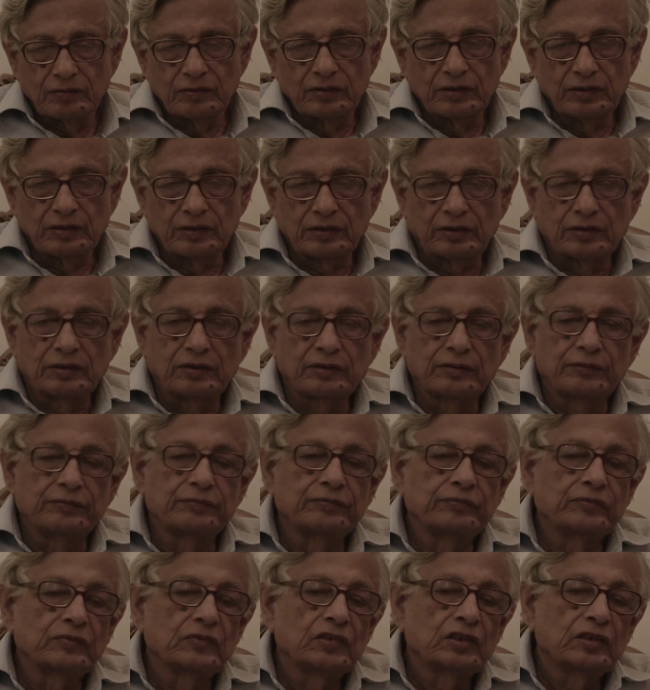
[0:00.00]
that
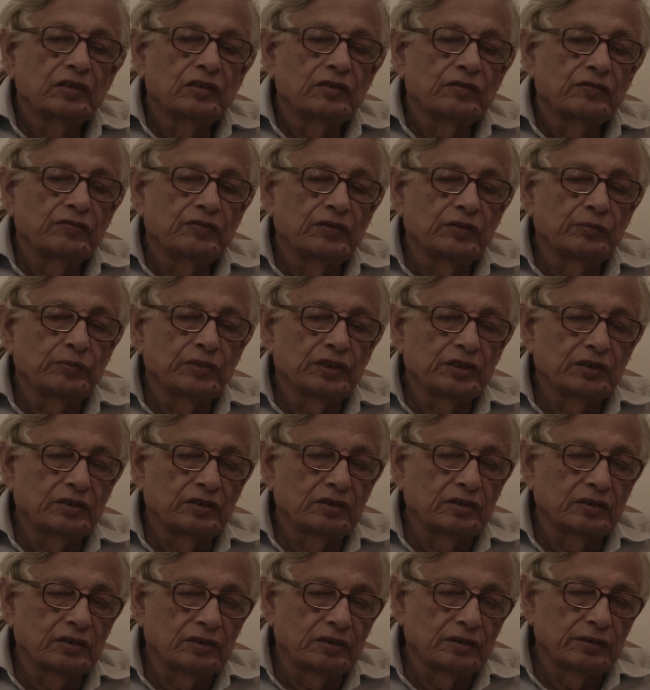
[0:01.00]

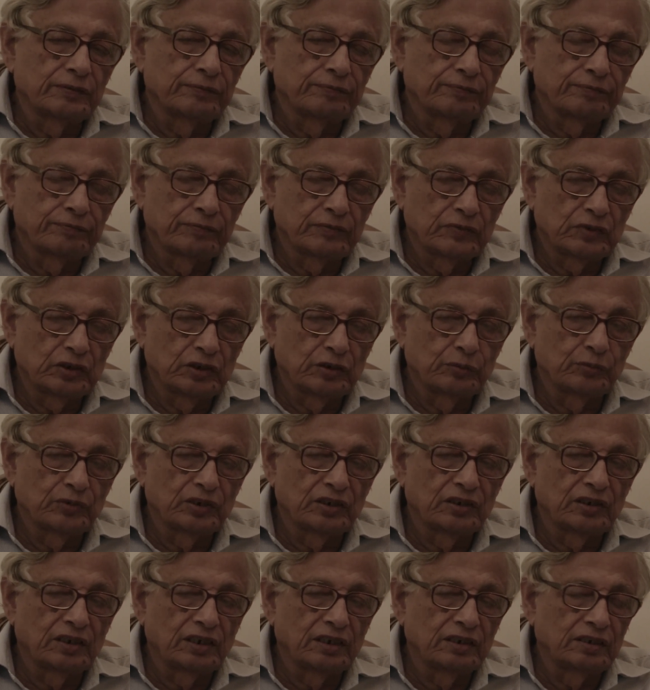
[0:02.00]
famous
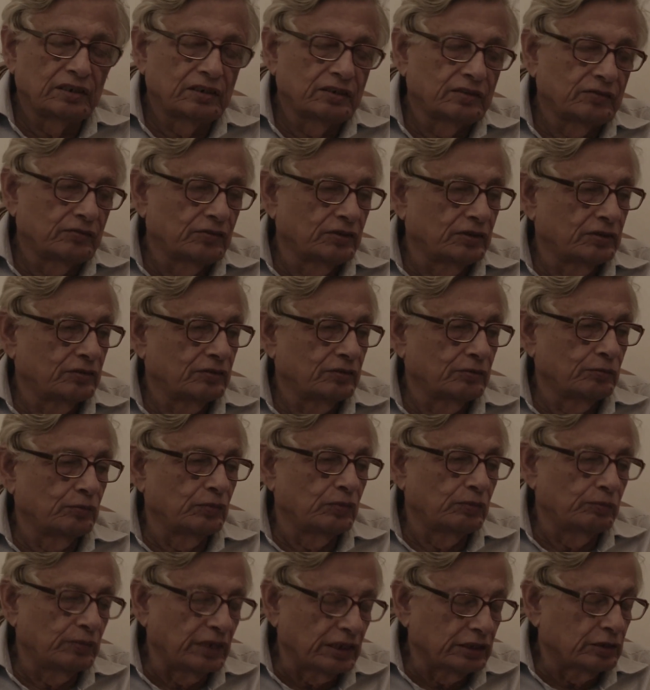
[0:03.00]
German writer,
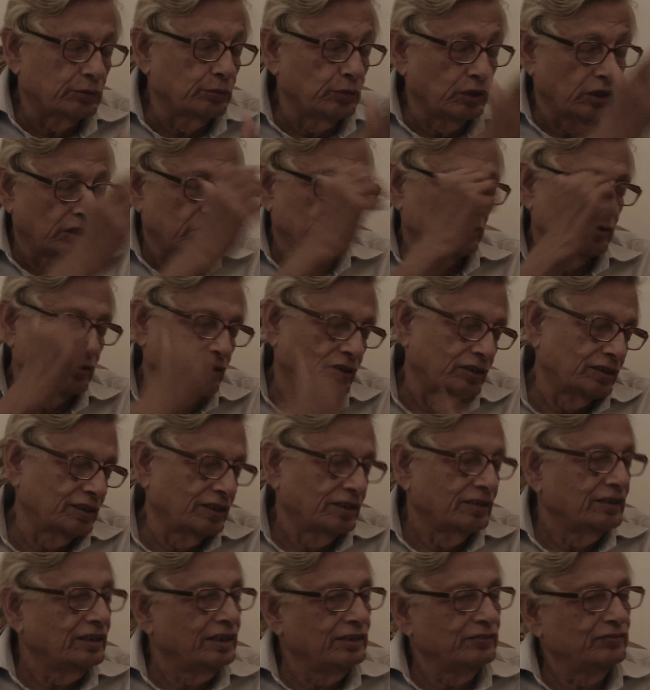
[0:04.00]
Max Muller,
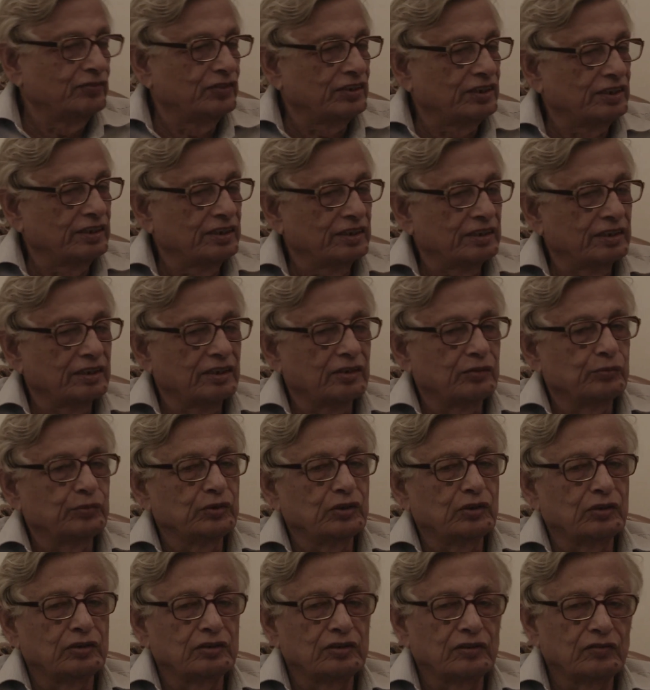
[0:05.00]
sorry, I forget now
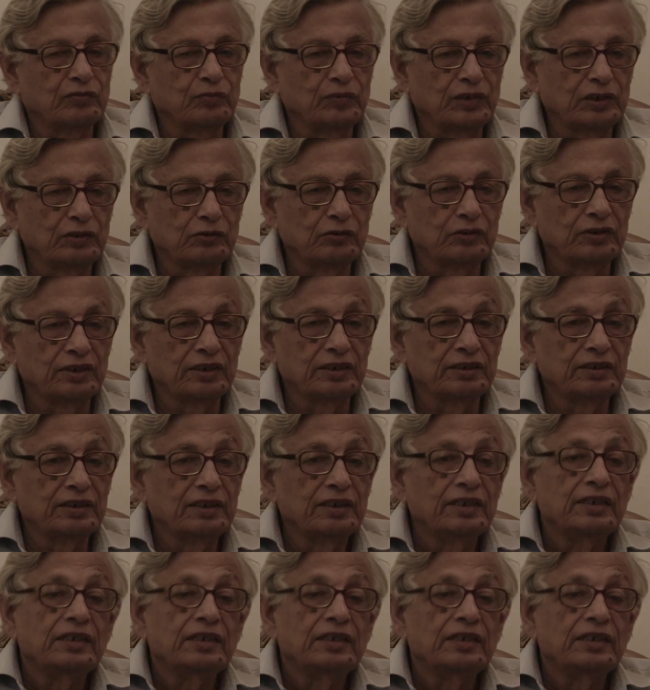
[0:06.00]
because of my old age.